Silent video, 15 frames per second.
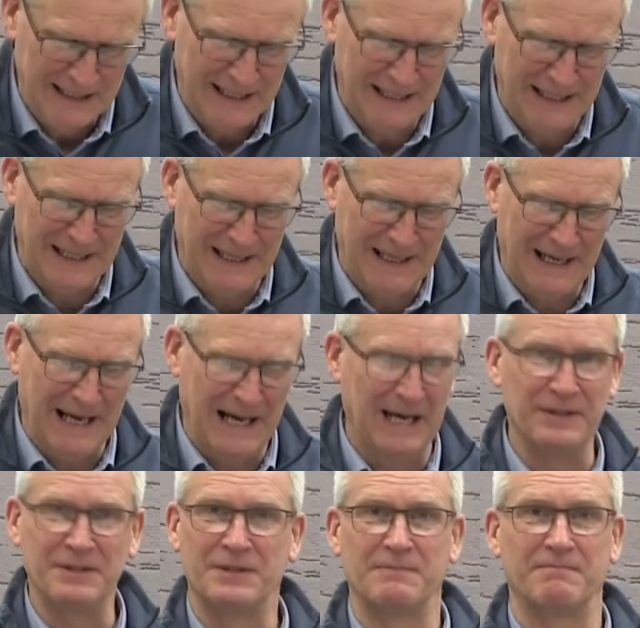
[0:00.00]
uh,
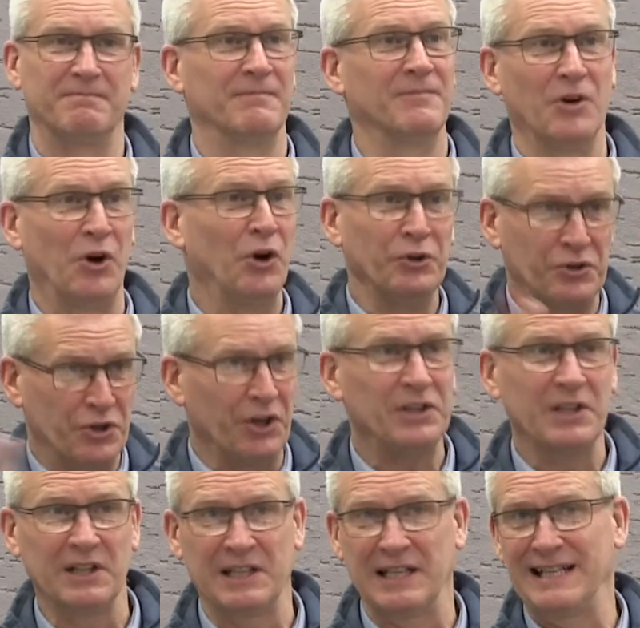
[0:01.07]
and
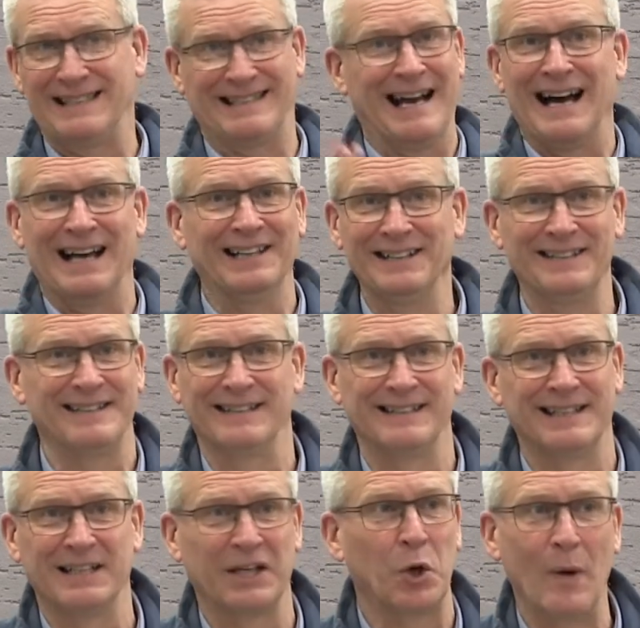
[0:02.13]
undoubtedly talented
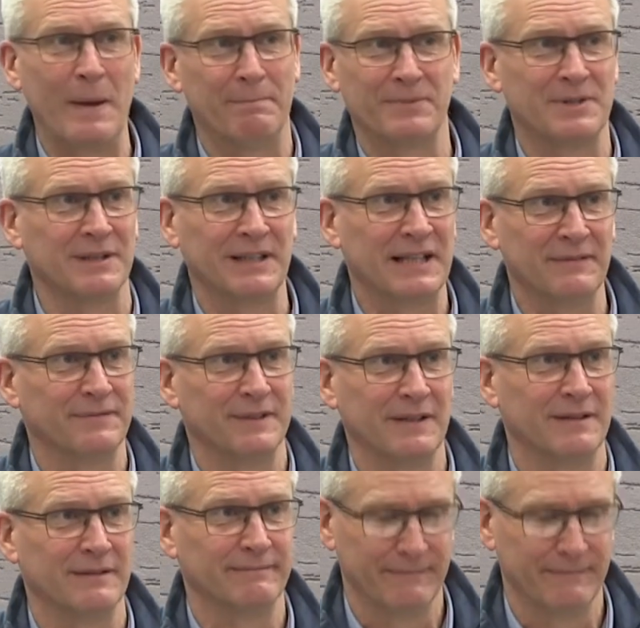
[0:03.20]
and equipped and gifted,